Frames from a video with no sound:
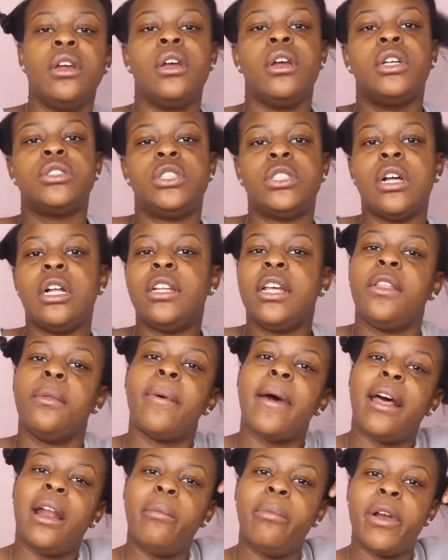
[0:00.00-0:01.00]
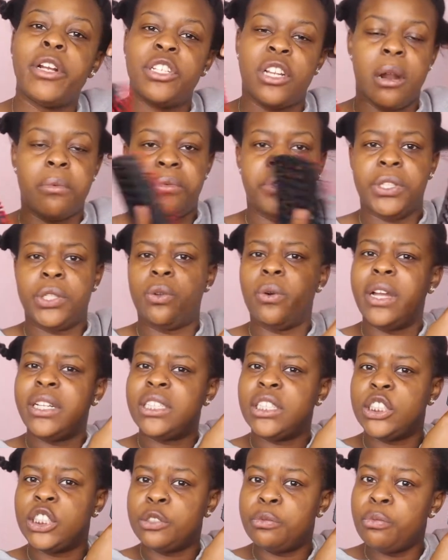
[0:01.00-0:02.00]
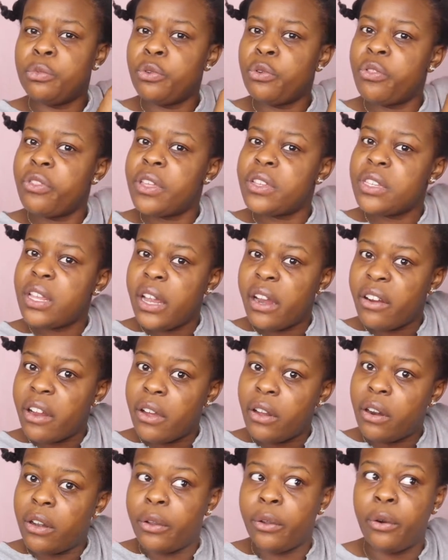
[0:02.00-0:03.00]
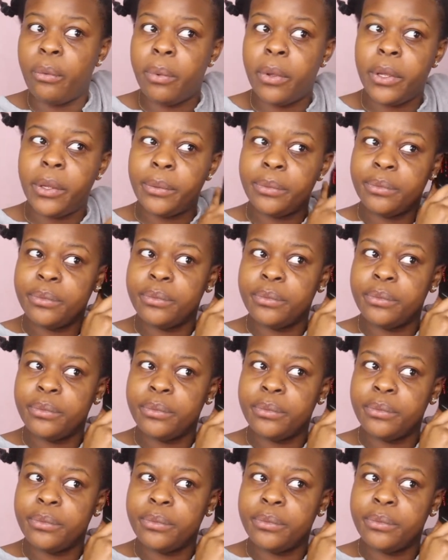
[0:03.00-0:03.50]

So I'll take the paddle brush and I'm just going to smooth this hair out a little bit.